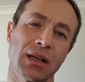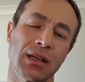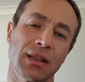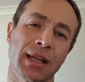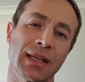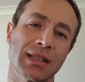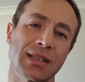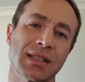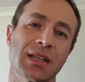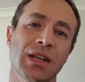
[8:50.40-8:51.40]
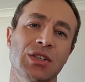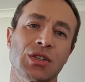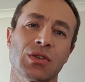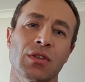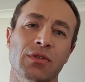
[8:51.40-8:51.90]
later stages
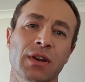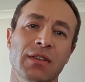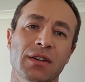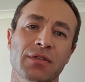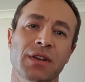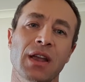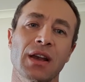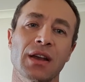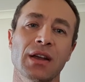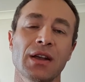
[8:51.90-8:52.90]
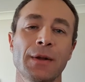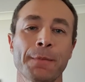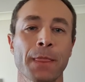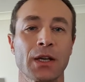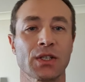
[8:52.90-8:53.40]
of liver failure.
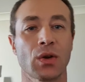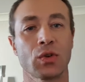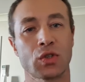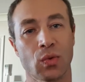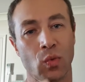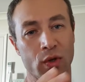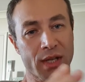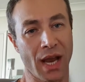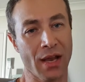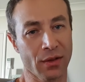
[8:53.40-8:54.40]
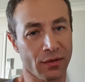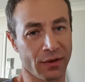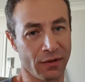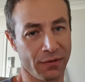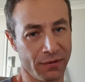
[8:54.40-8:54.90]
So towards end of
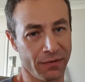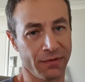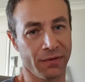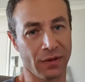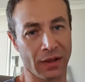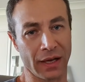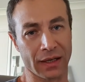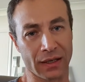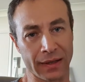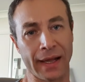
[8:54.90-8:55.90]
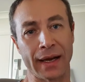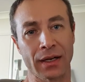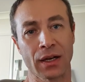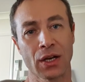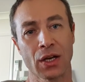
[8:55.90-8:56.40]
the like leg,
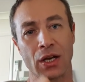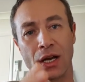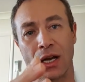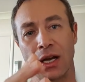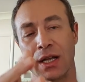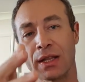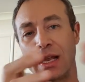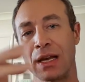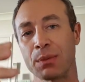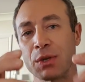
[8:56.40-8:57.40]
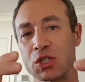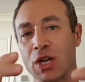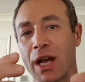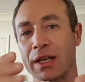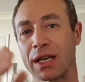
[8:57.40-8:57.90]
they're a little bit
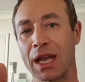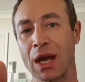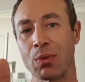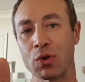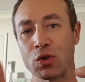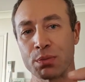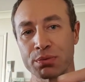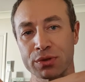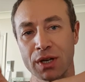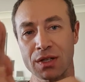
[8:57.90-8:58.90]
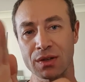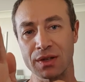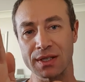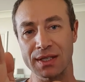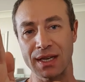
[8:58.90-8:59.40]
chunky, and when you press on the
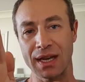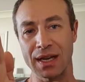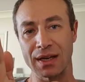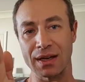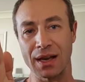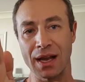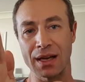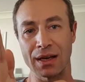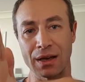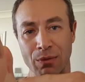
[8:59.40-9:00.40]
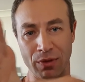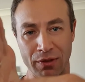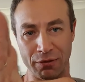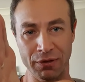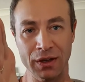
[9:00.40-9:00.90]
skin and with the
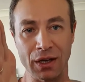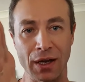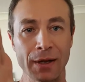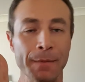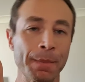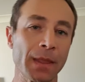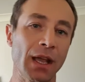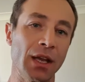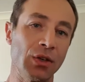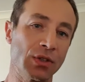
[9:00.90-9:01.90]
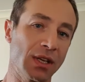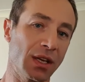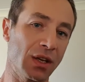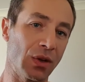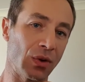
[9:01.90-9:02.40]
finger and you
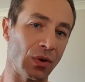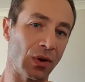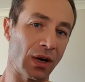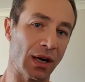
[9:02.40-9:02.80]
take your